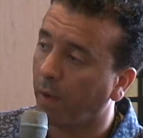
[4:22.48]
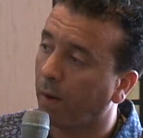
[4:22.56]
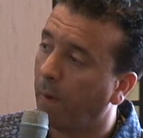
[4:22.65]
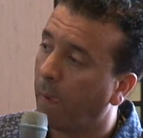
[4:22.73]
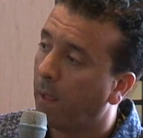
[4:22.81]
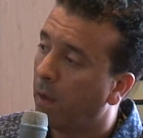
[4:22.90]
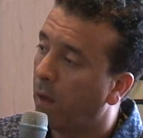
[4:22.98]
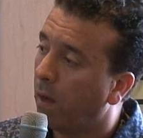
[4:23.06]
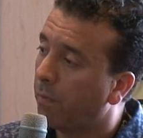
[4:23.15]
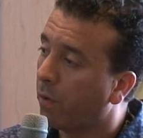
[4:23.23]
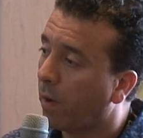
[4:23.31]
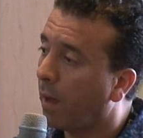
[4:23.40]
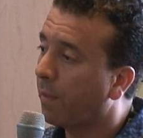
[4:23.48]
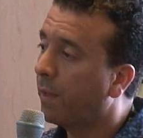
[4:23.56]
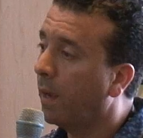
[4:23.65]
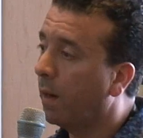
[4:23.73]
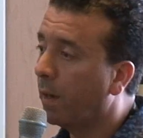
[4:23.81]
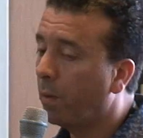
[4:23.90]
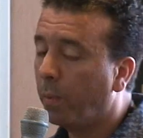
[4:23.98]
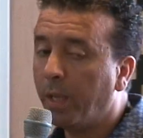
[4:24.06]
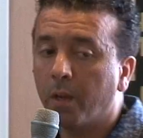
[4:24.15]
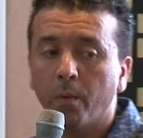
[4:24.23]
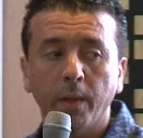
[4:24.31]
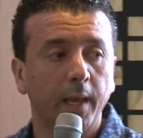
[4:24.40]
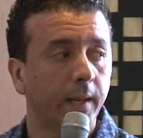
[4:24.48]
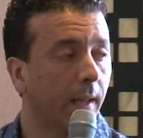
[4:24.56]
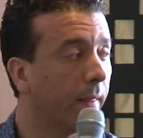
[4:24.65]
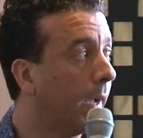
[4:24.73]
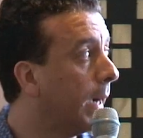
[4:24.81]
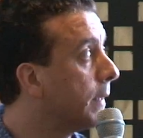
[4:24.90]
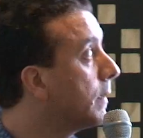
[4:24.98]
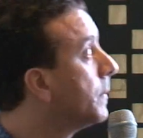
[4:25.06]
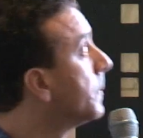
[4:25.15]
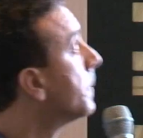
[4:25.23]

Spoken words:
care, for healthcare, and we're creating that.